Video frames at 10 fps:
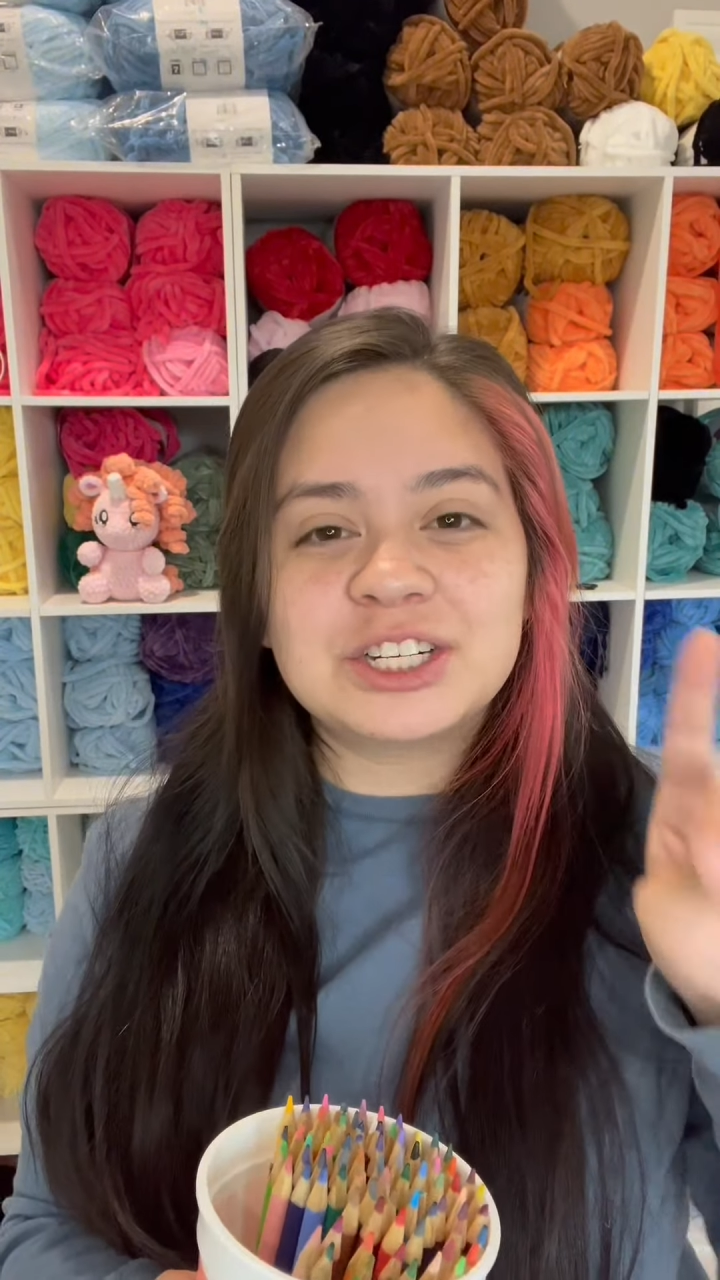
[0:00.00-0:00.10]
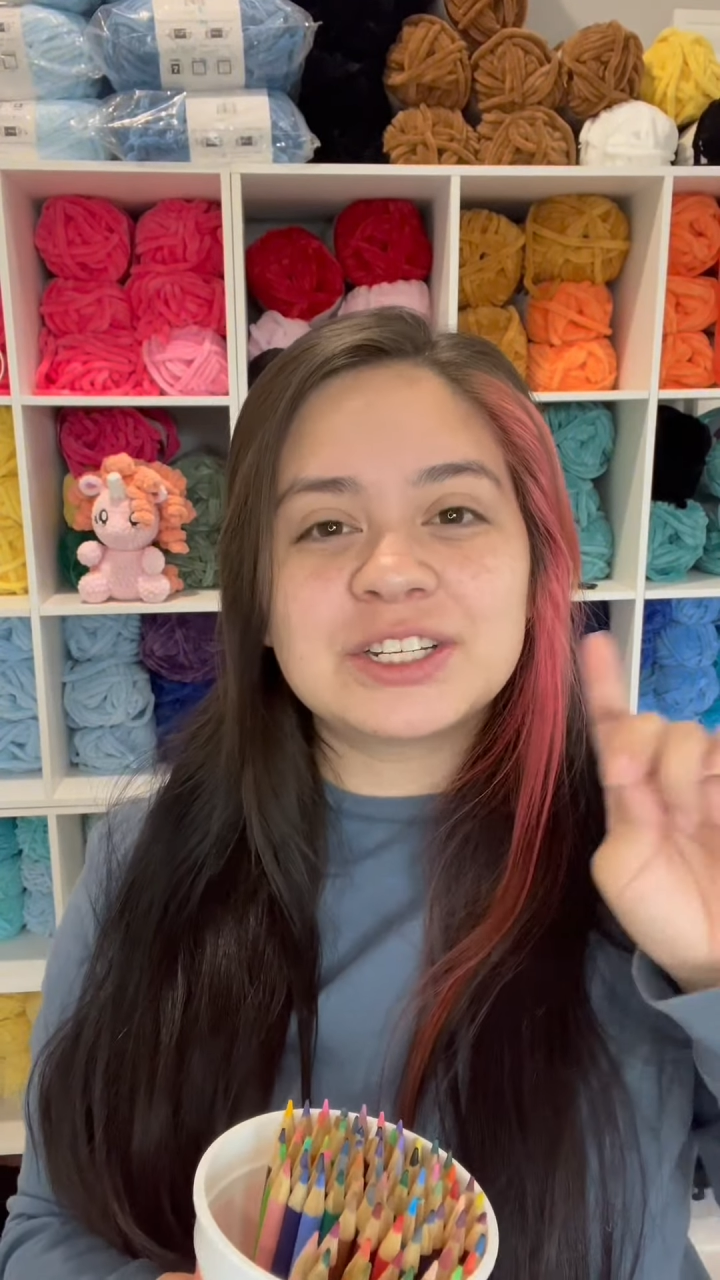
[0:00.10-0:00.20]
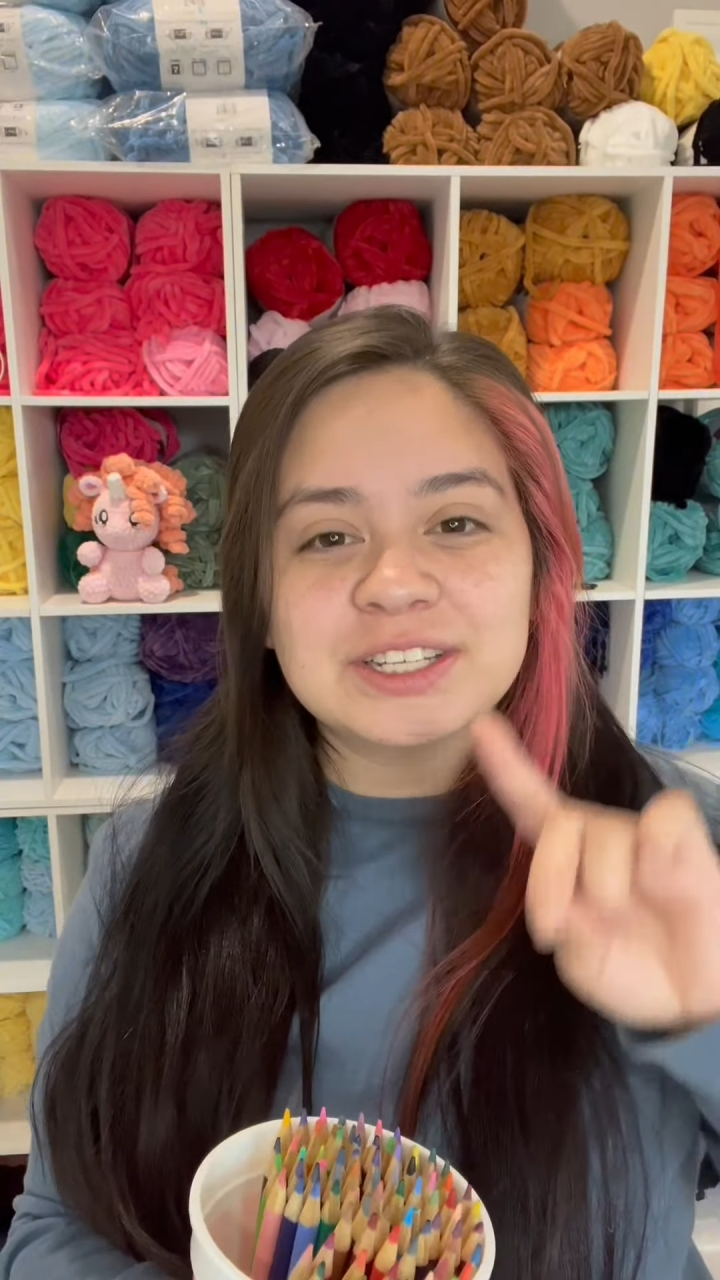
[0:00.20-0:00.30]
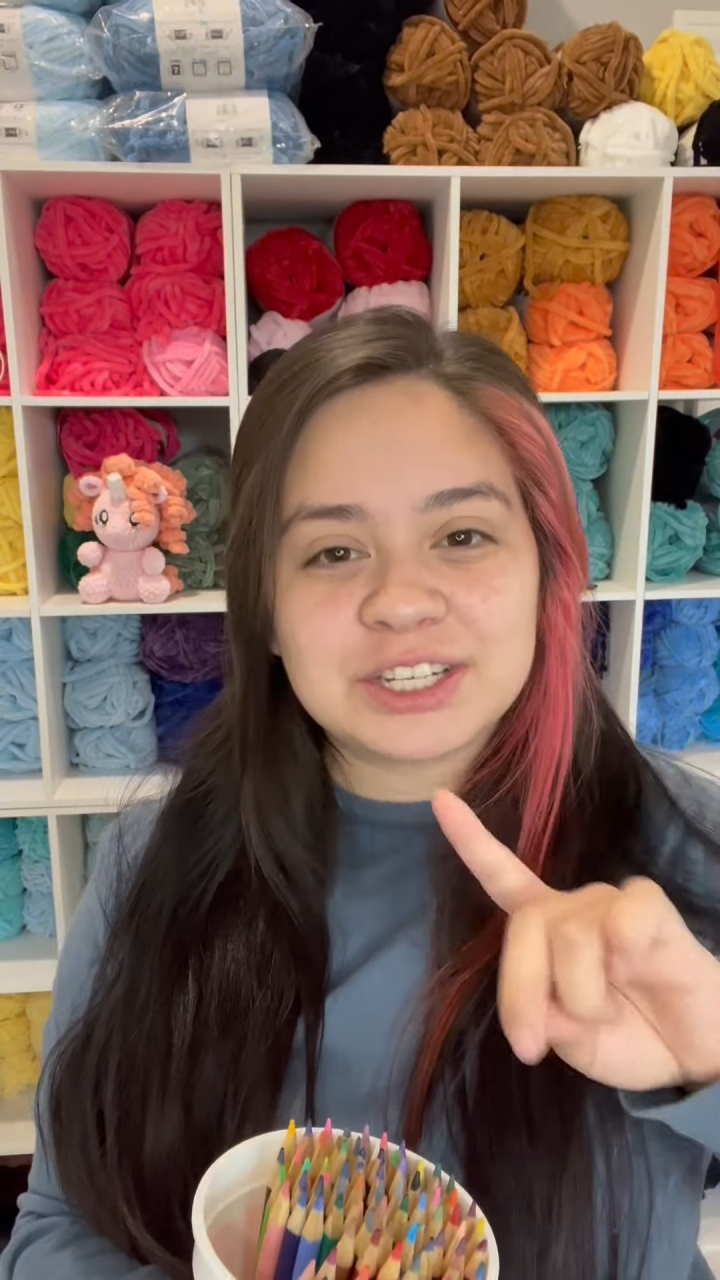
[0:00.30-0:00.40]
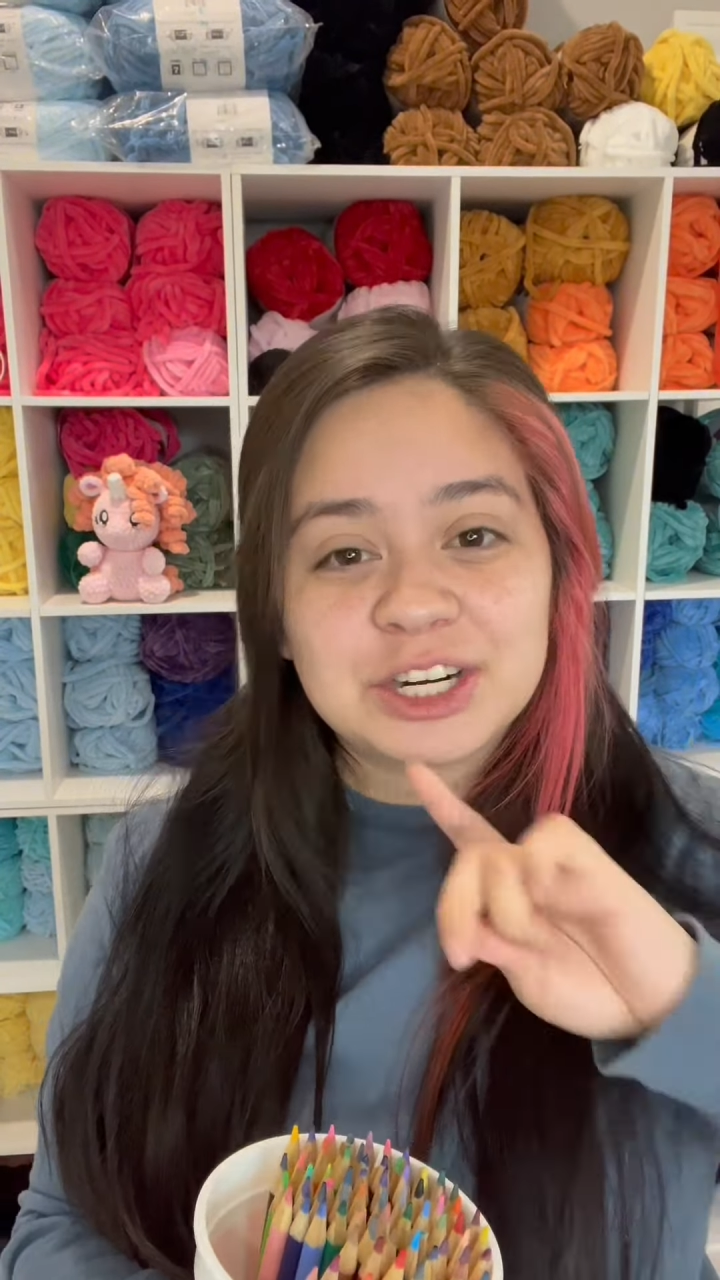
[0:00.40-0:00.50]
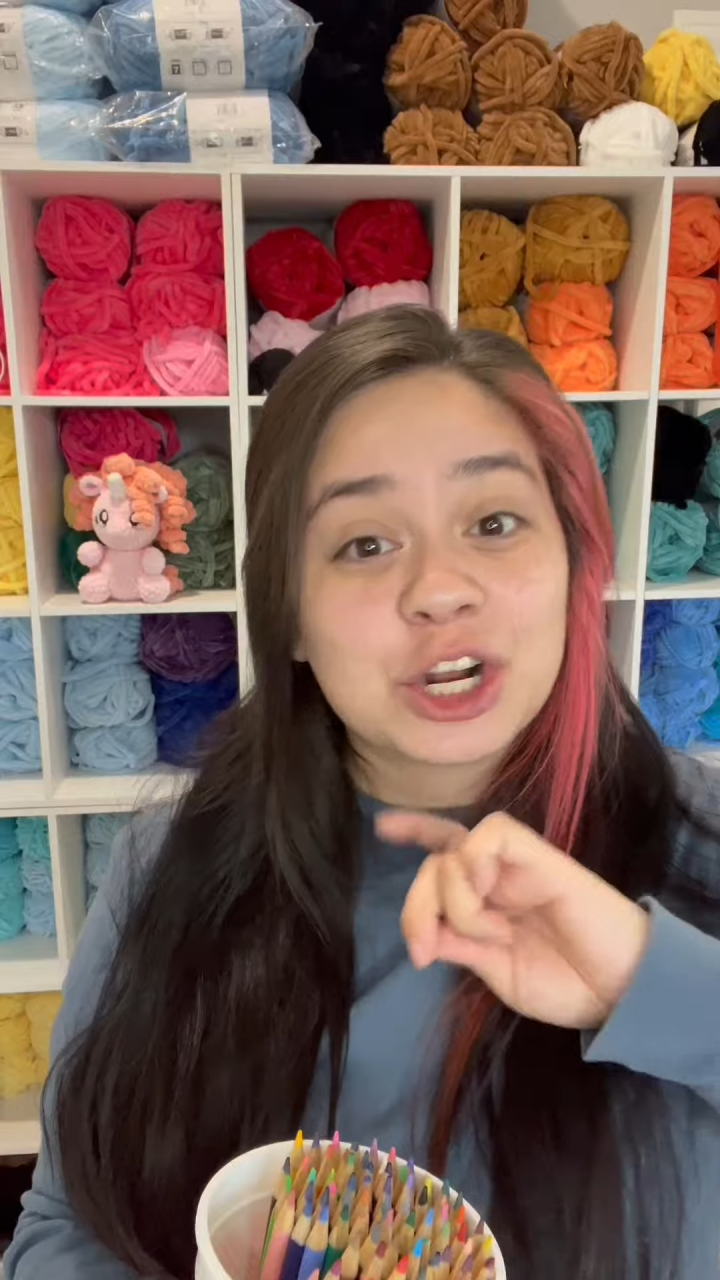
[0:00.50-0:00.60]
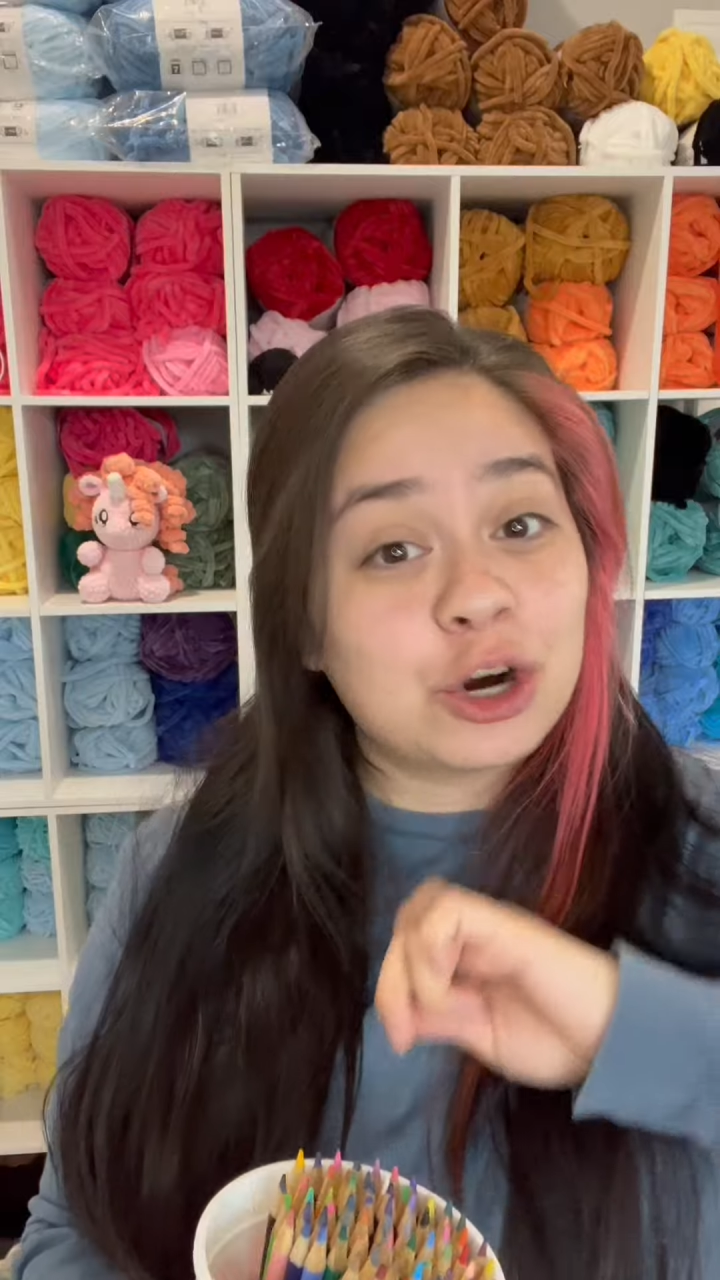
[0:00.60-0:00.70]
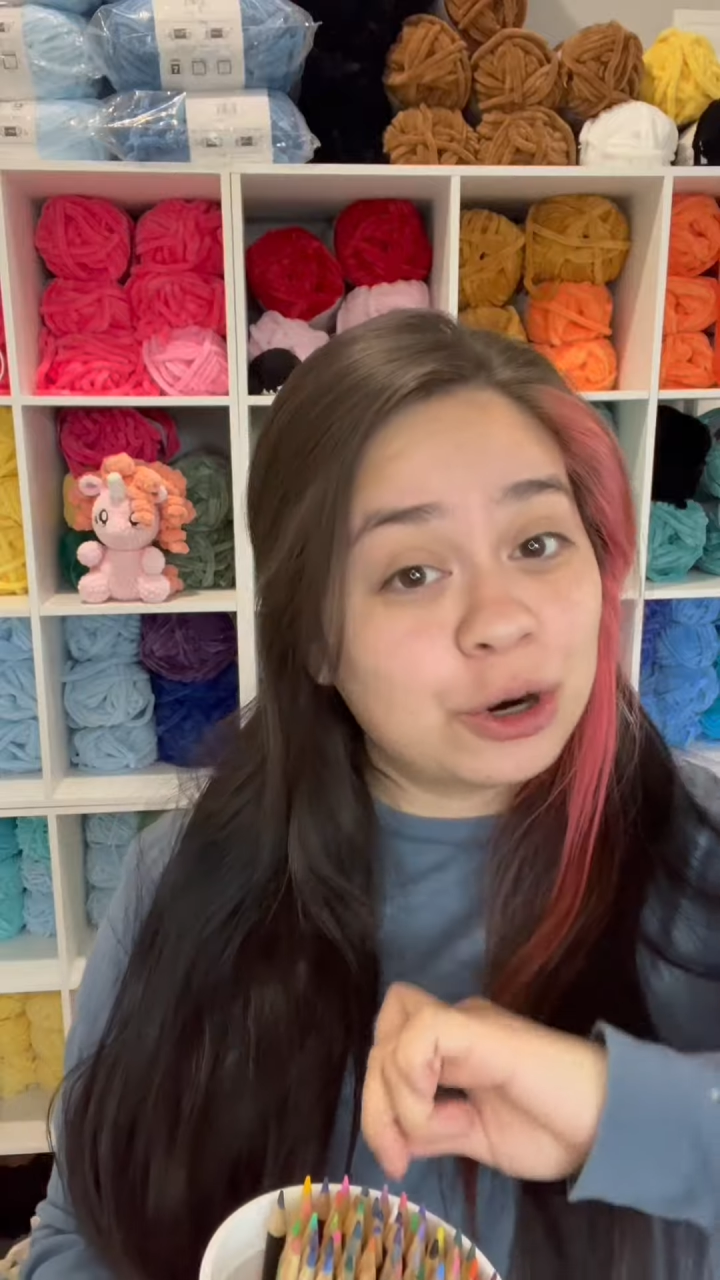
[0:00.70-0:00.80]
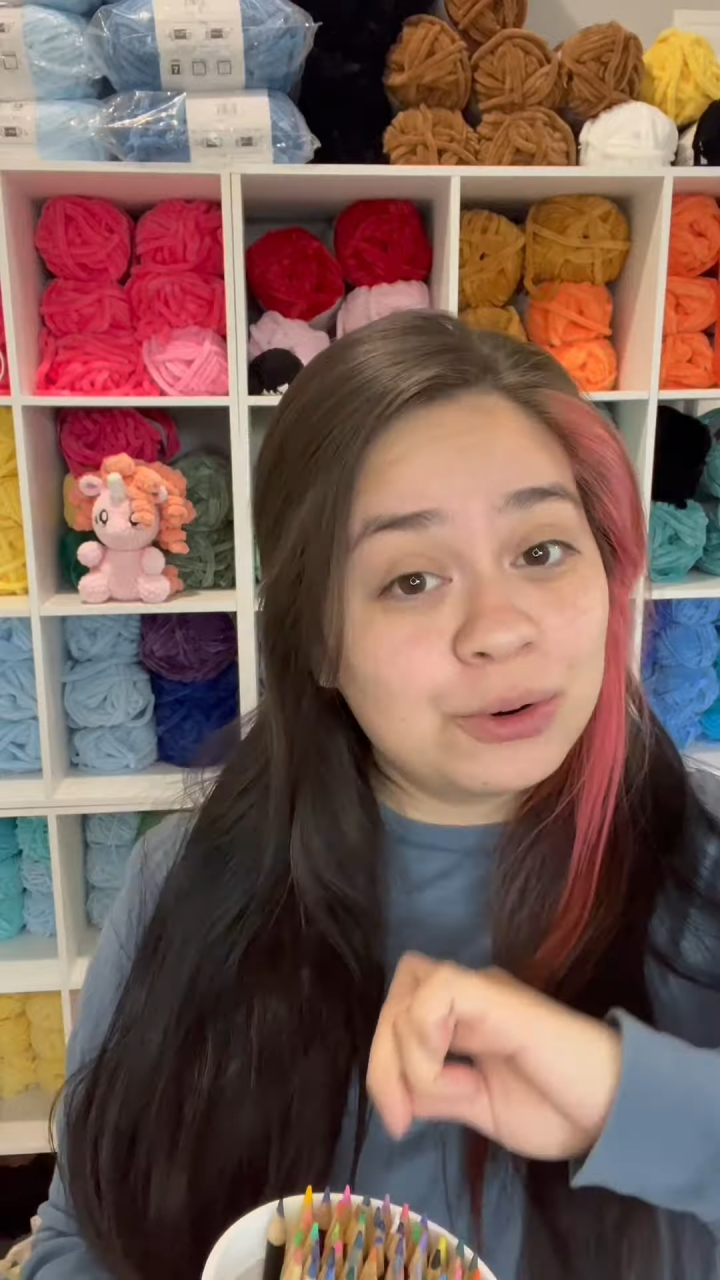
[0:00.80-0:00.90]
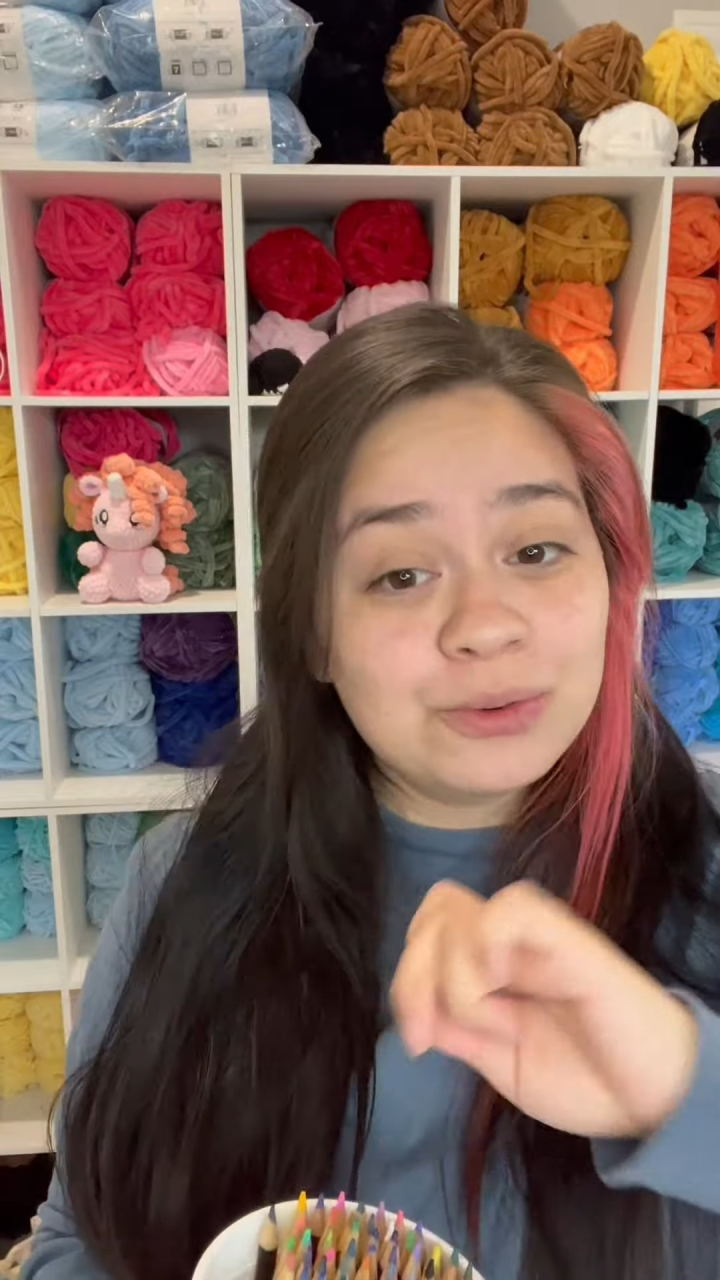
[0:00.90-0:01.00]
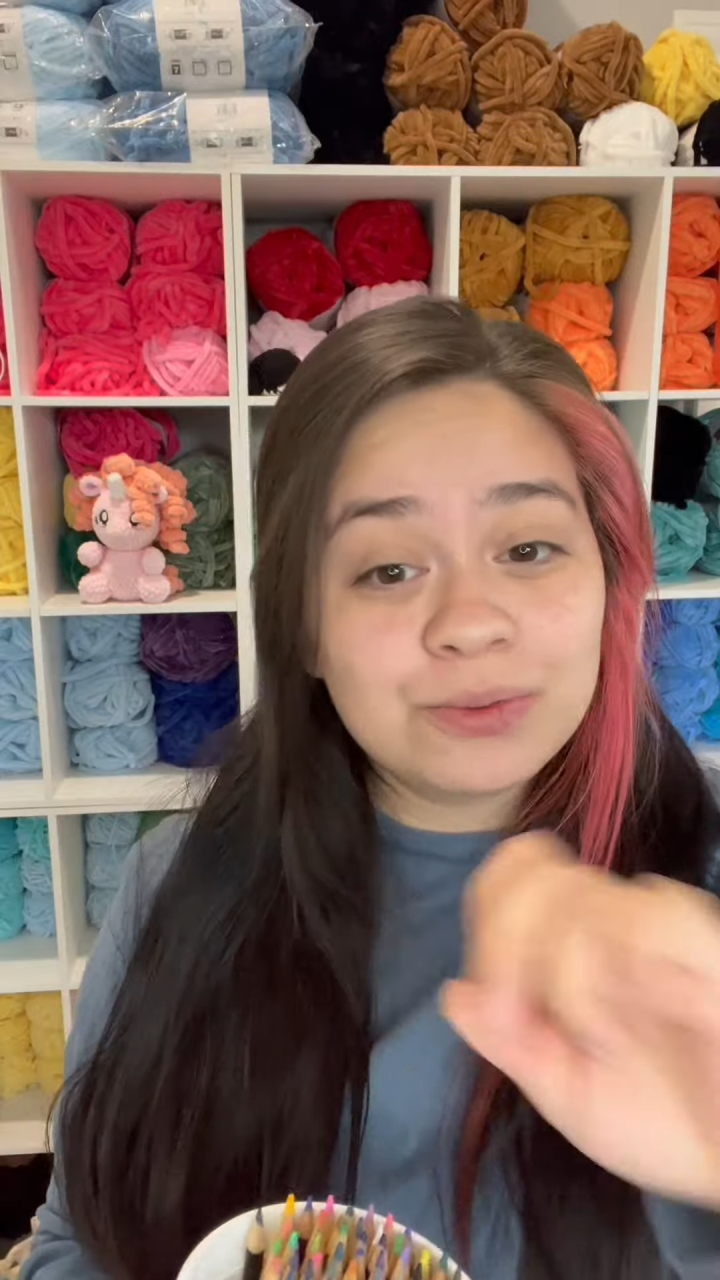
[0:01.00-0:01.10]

Sister Co.